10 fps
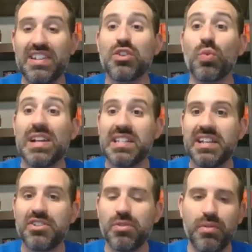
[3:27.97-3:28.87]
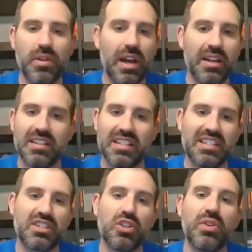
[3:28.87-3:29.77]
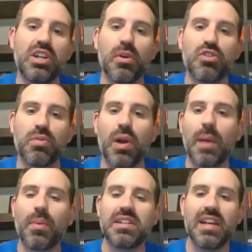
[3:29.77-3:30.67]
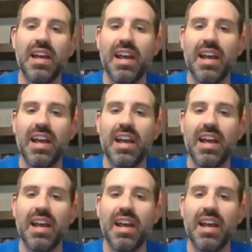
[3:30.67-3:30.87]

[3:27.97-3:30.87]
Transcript: These are residential, this is excluding commercial properties.